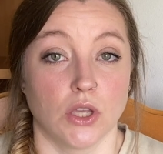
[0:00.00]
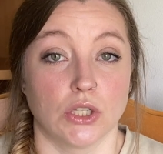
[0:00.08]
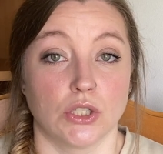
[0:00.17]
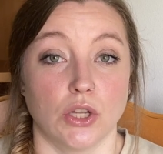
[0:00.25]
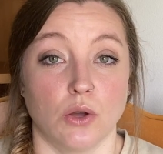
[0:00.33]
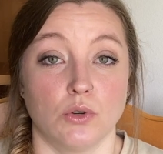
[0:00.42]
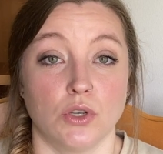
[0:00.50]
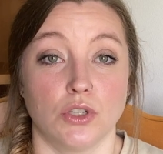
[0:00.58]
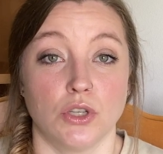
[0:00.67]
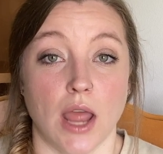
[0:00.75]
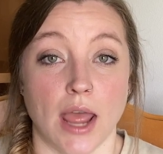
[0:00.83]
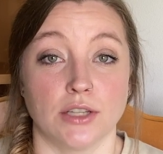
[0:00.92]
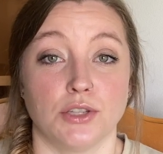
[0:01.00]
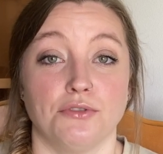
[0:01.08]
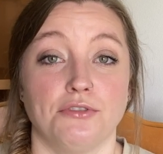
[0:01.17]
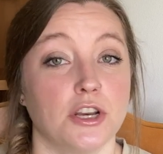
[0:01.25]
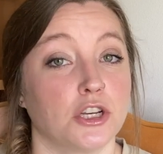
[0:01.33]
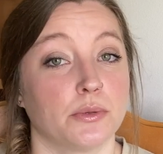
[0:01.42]
So as you
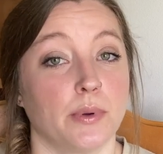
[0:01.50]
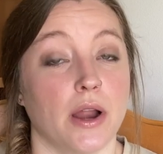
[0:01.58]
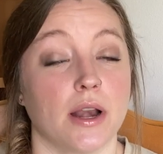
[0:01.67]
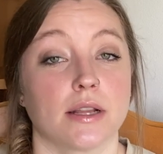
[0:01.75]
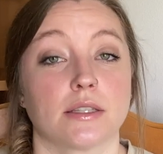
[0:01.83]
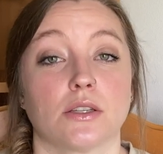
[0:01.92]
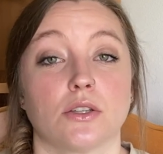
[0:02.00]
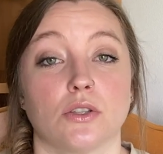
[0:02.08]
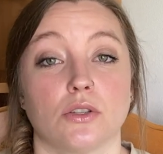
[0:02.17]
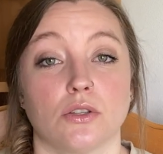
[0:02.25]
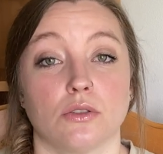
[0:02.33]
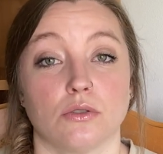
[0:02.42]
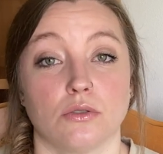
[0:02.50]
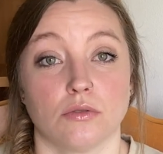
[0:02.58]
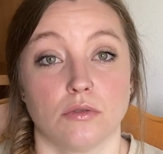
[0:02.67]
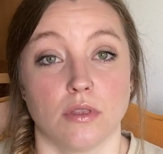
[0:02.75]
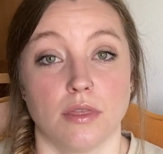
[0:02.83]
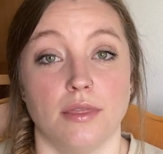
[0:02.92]
finish products,
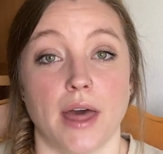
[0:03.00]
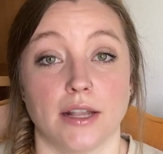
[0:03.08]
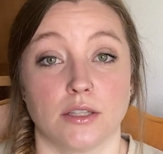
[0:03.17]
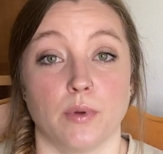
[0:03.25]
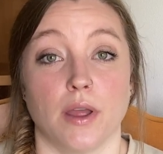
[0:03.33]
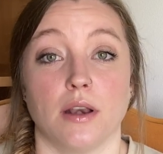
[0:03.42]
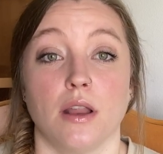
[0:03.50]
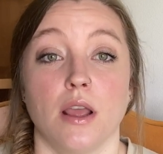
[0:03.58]
that's when,